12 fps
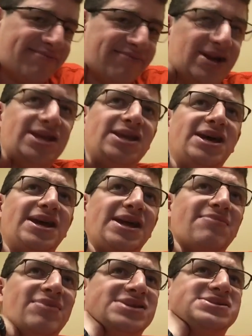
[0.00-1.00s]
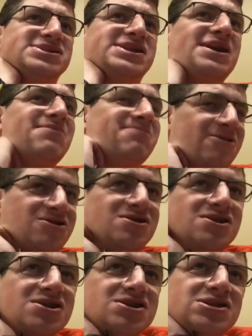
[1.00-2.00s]
2nd and 4 for
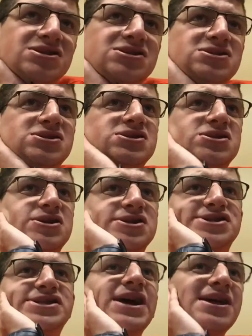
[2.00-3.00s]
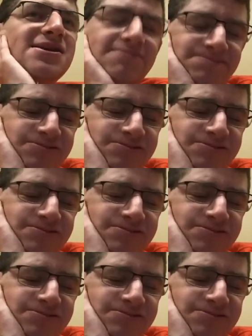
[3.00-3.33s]
Kansas City.